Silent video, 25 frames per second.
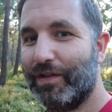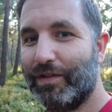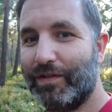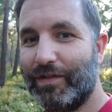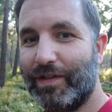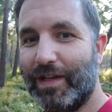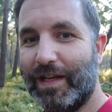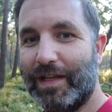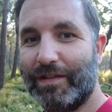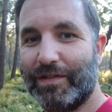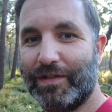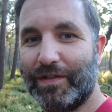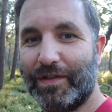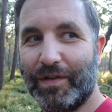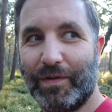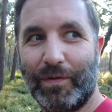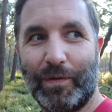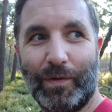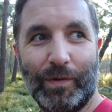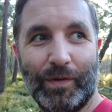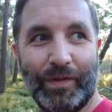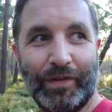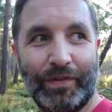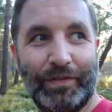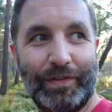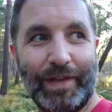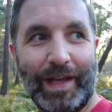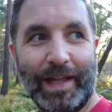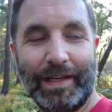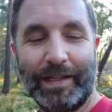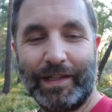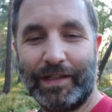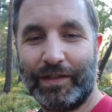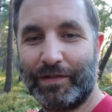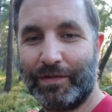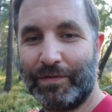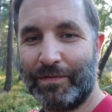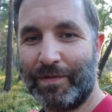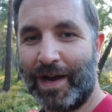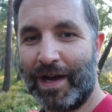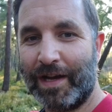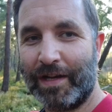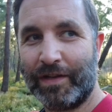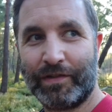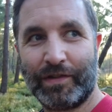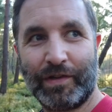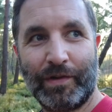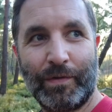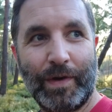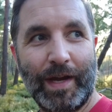changed all the settings to
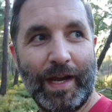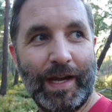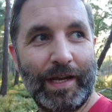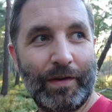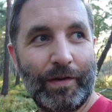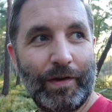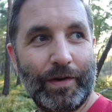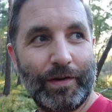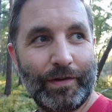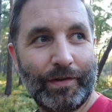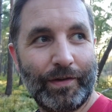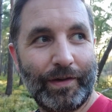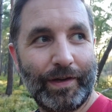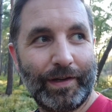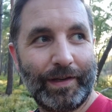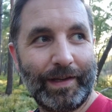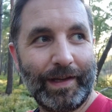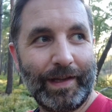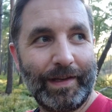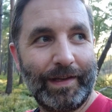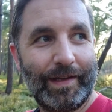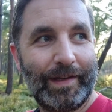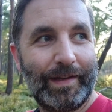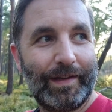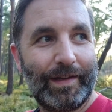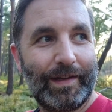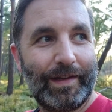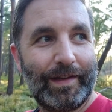ISO 800 and